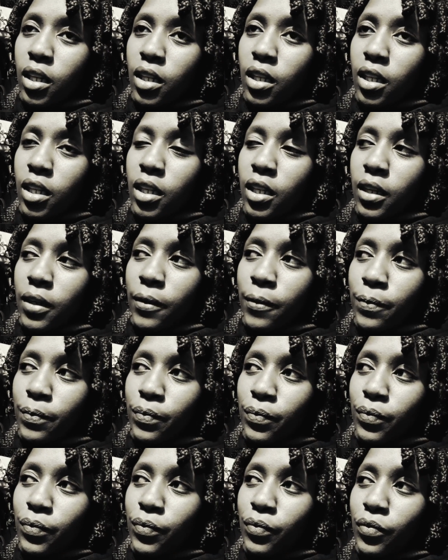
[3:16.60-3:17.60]

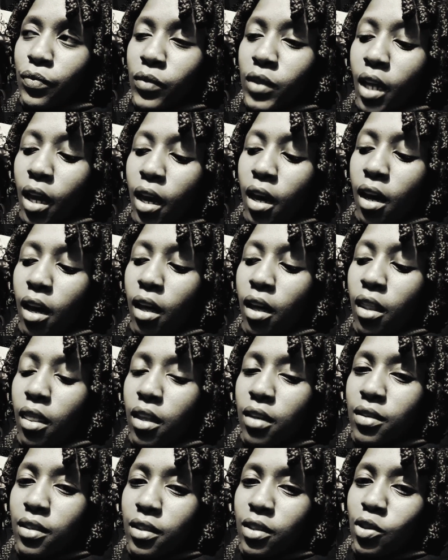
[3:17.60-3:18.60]
The
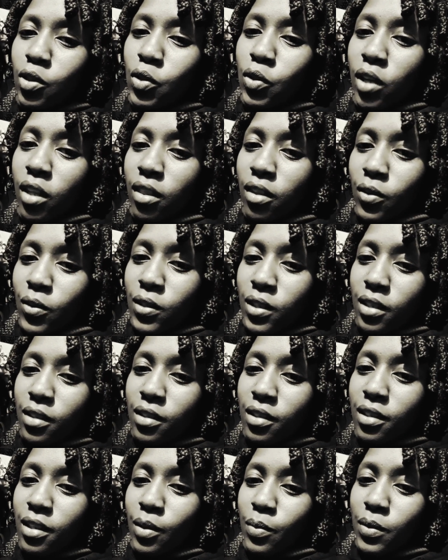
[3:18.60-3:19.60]
journey to 1,000
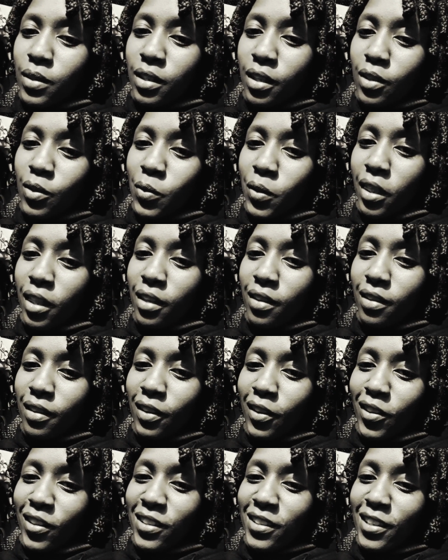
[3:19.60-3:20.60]
steps starts with a
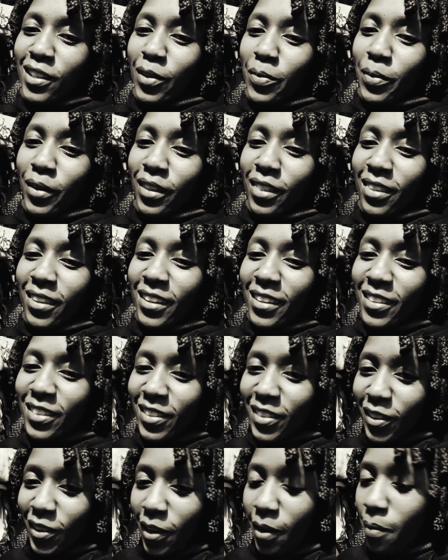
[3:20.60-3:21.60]
single step, I think.
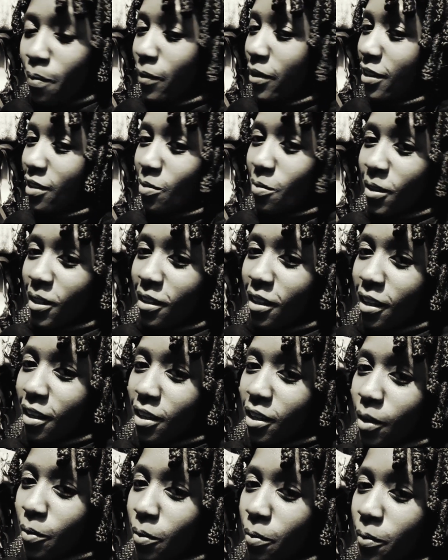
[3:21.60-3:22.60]
So I just made that up,